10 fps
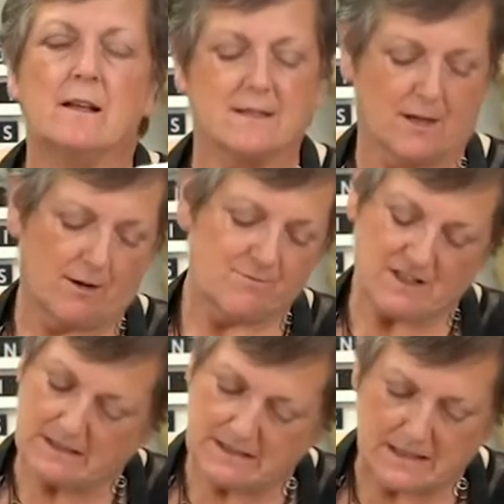So I'm
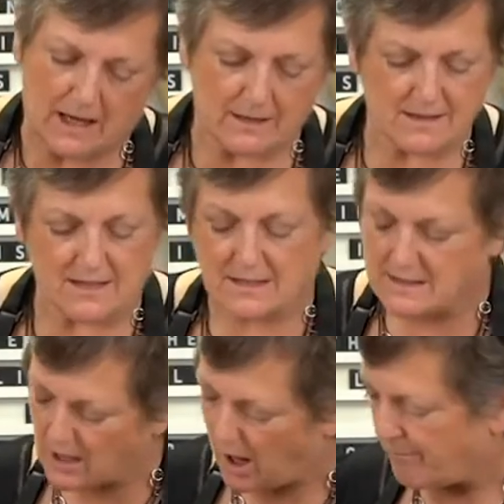just gonna say it, it's
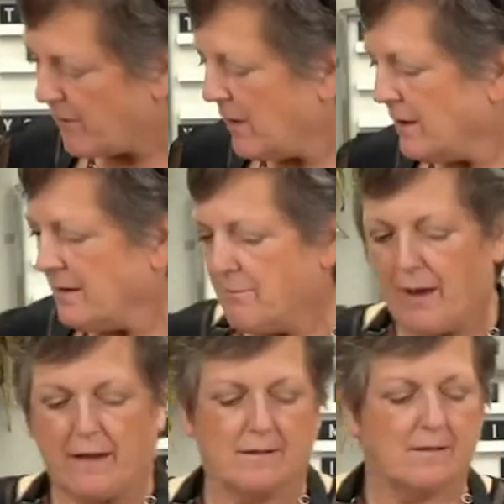just dumb.
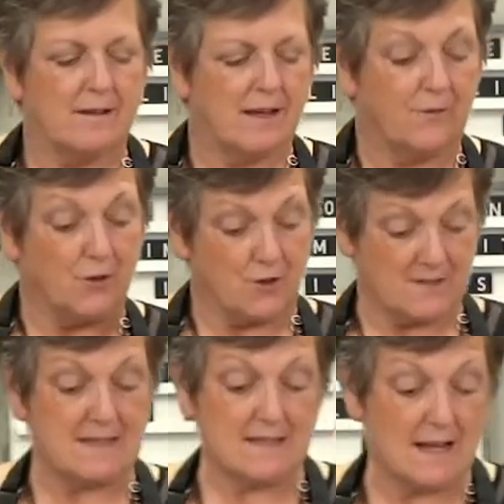But if you
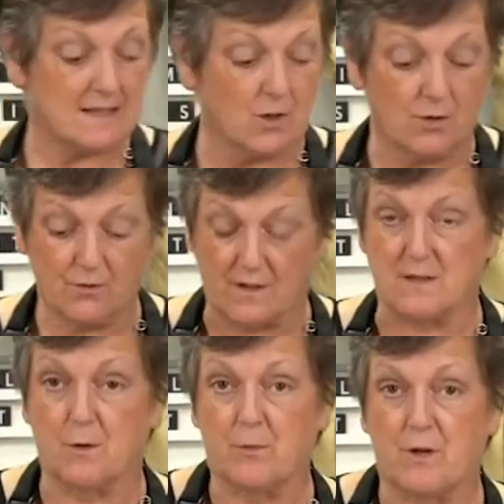use a stencil, it's
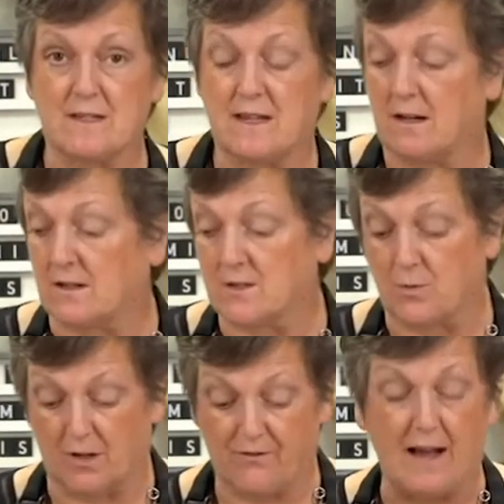super easy and it goes
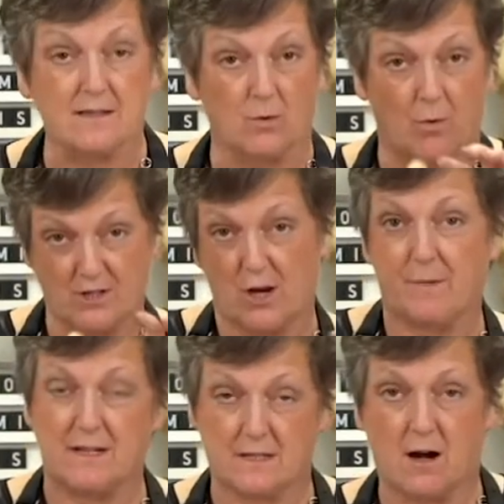really fast. So watch how
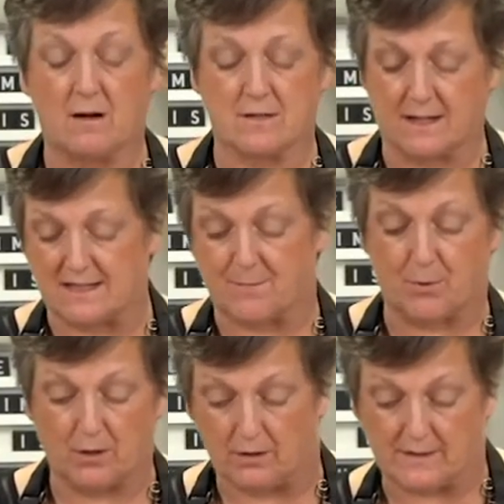many stars I can
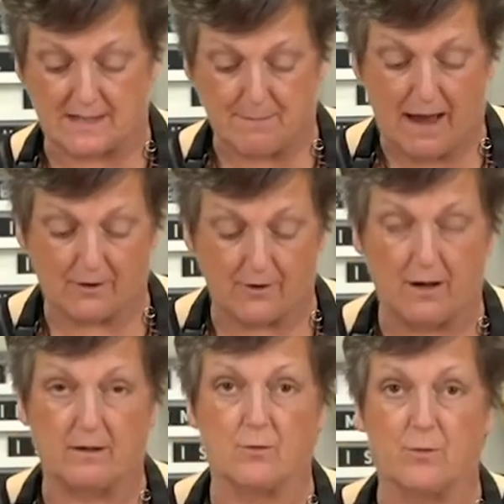sprinkle in this
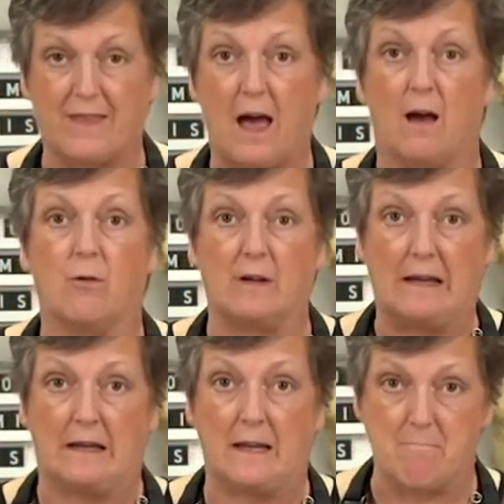background without
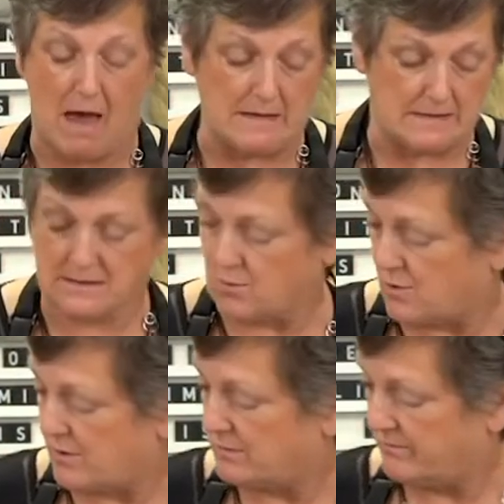any mess
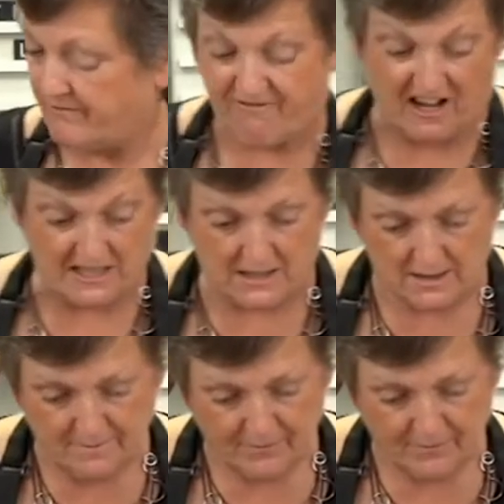or fuss.